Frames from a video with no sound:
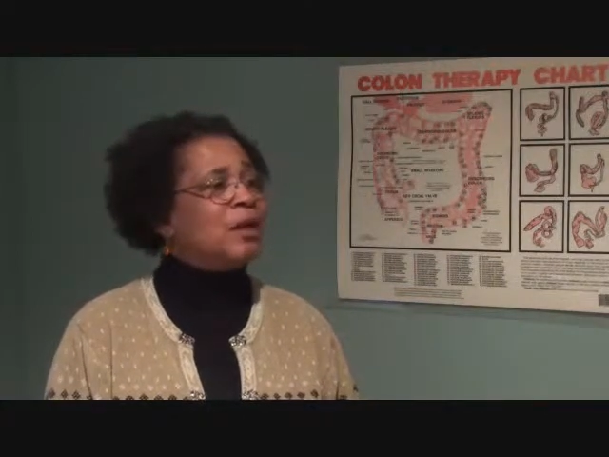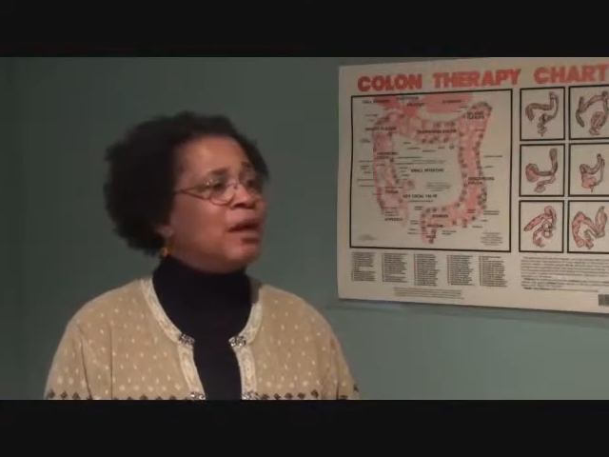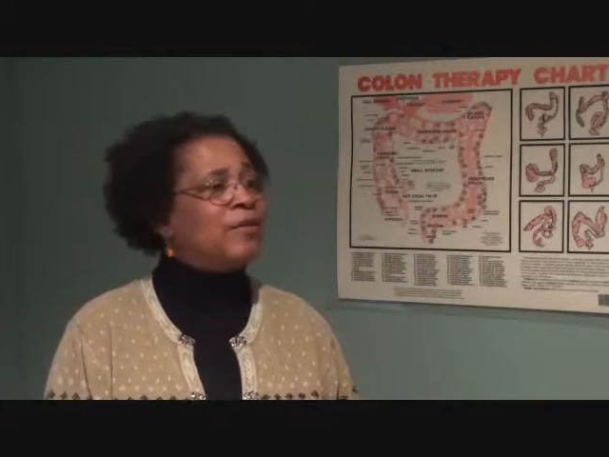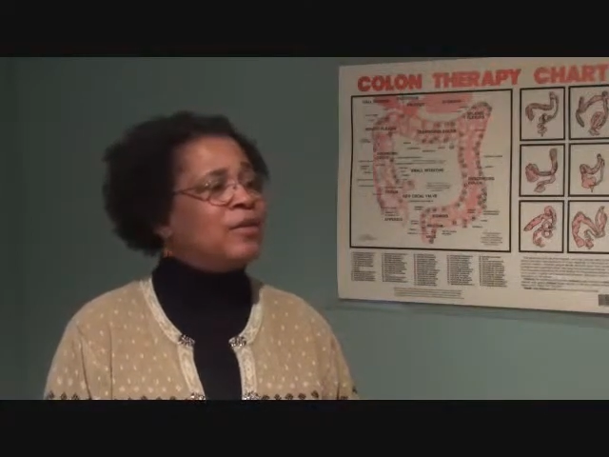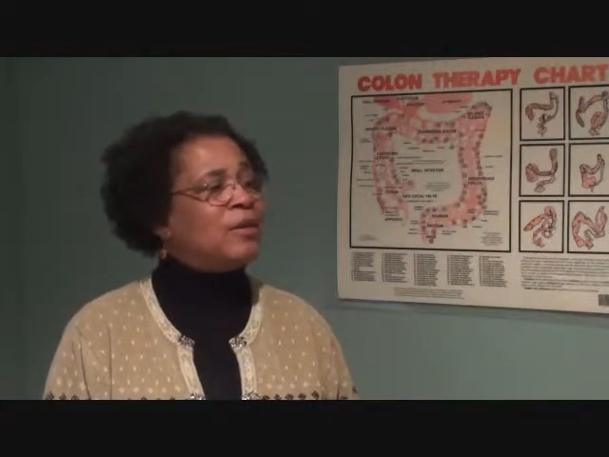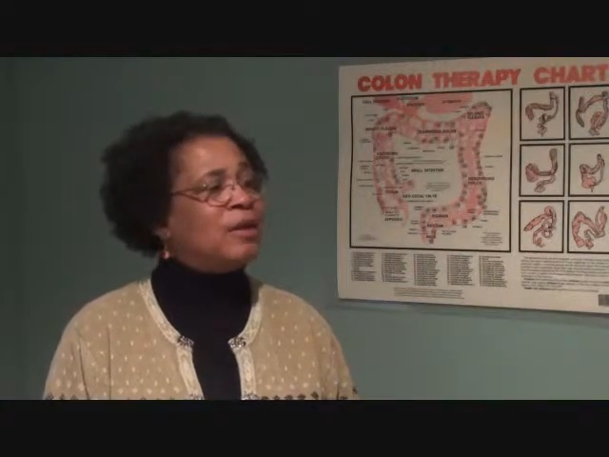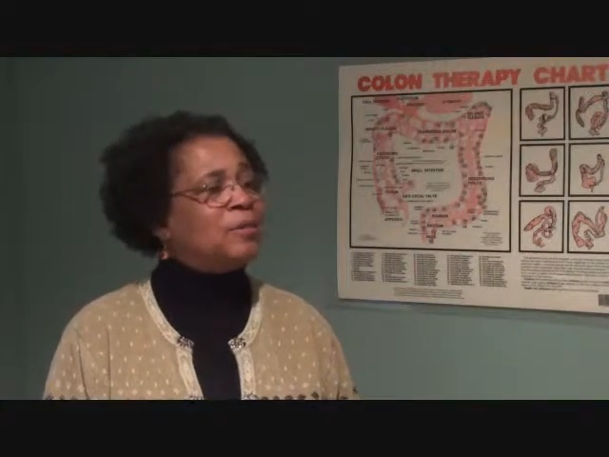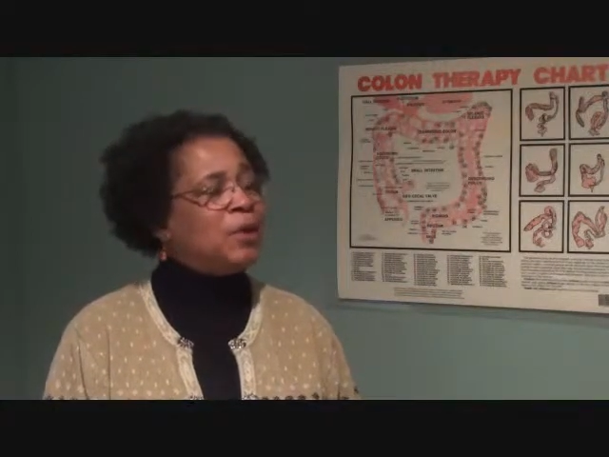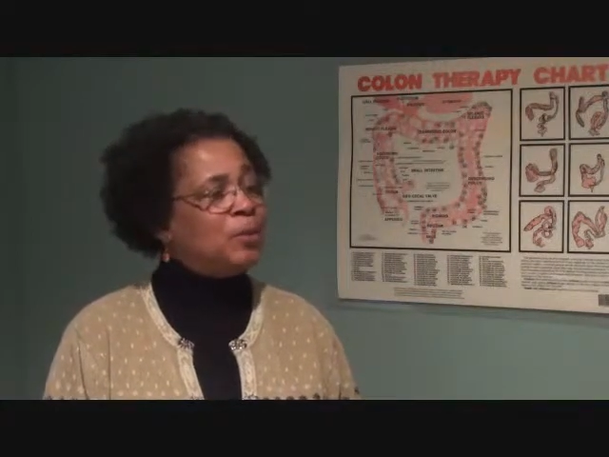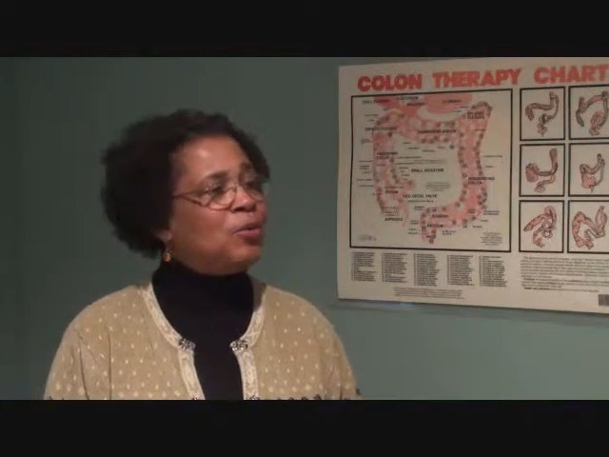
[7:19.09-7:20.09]
that
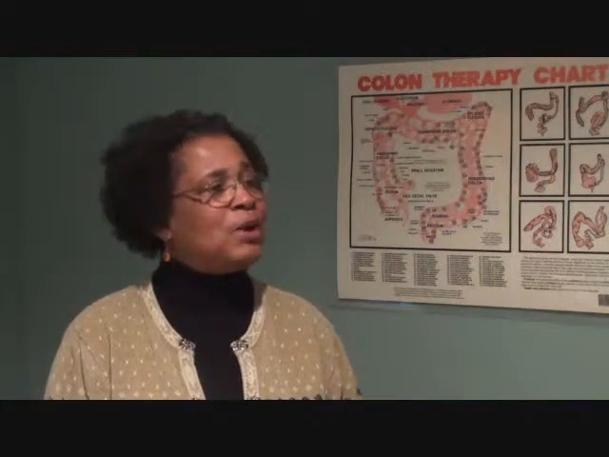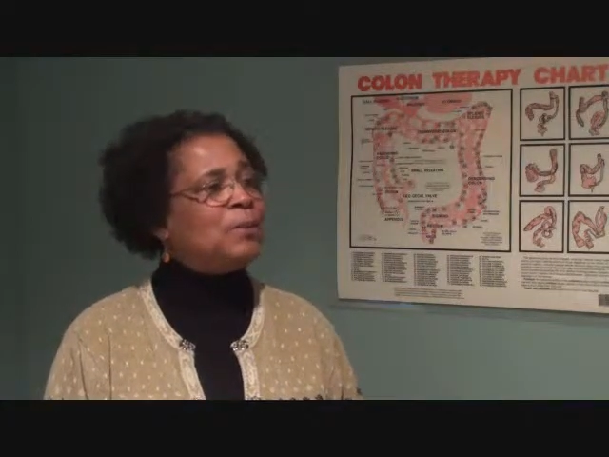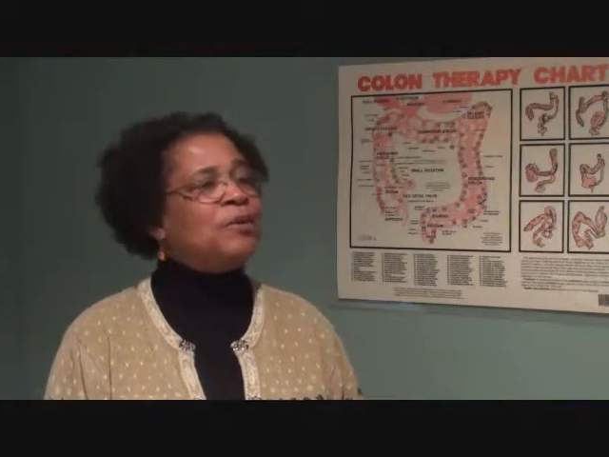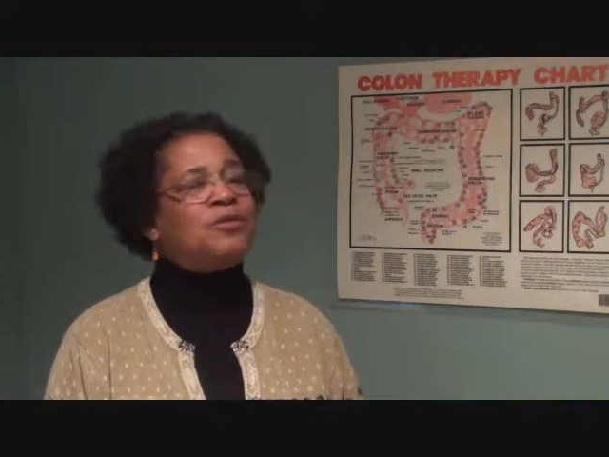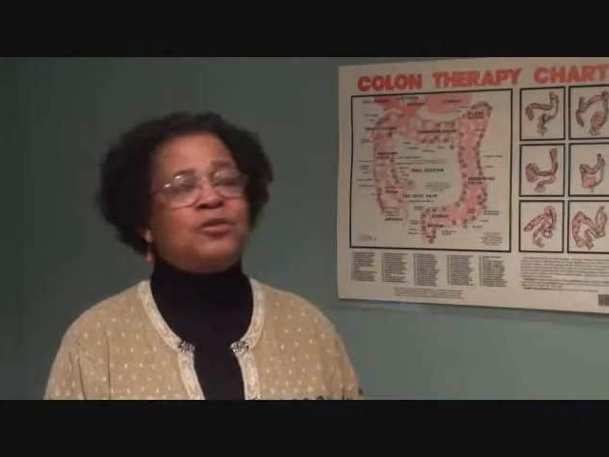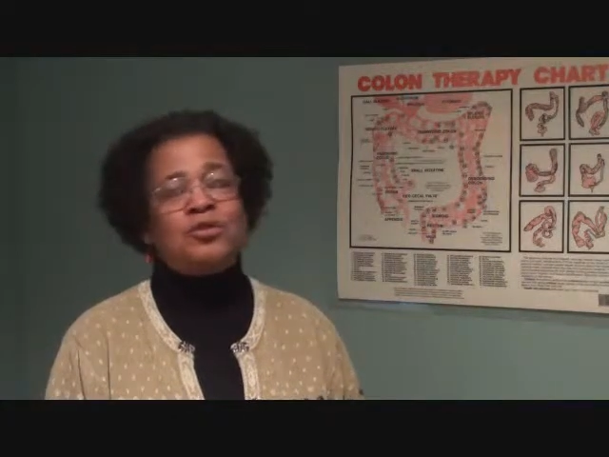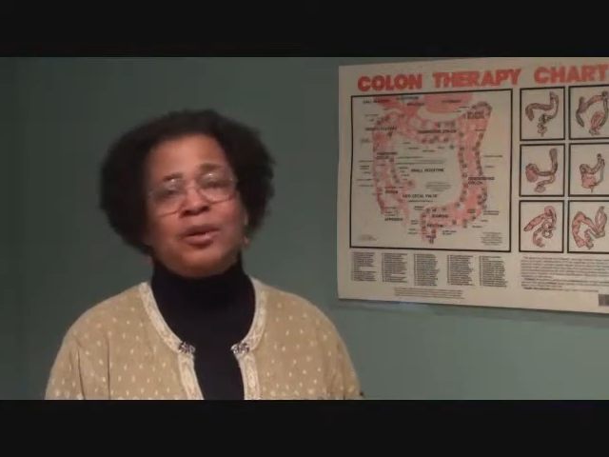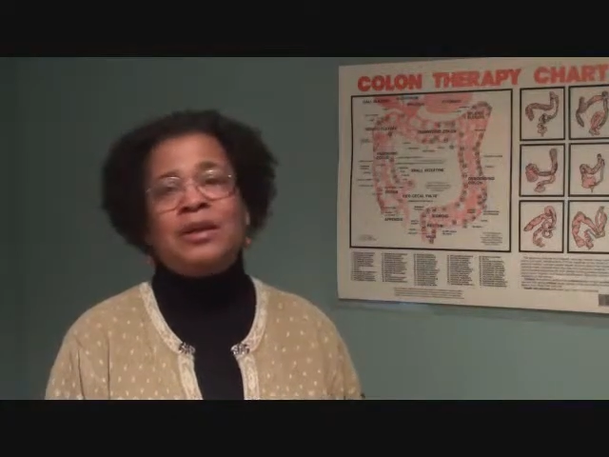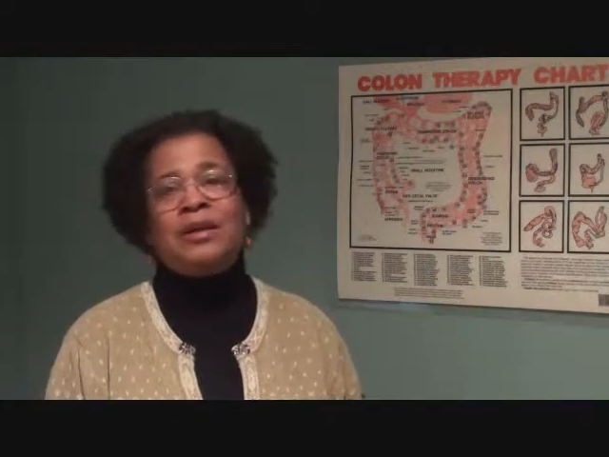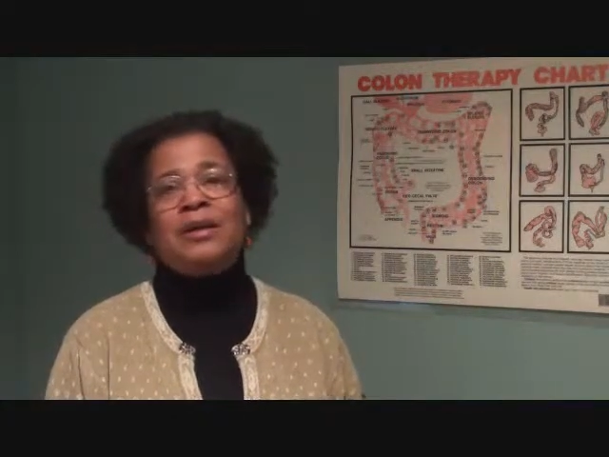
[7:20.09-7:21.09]
people coming for
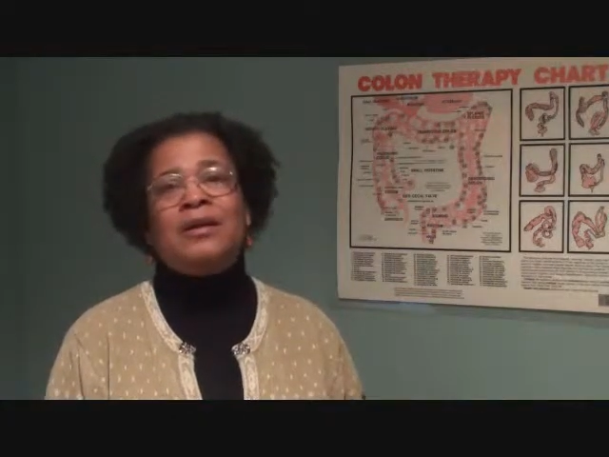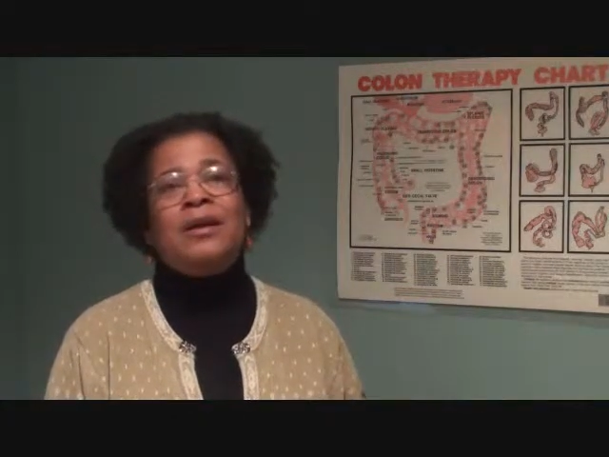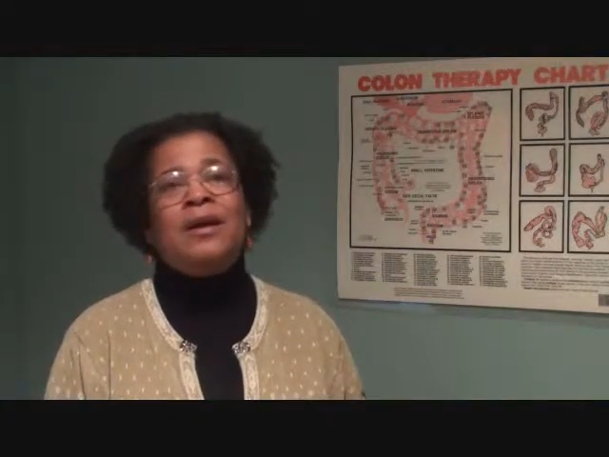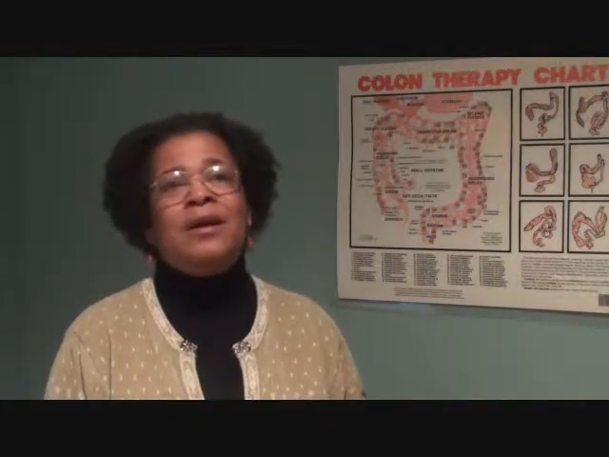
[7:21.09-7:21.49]
training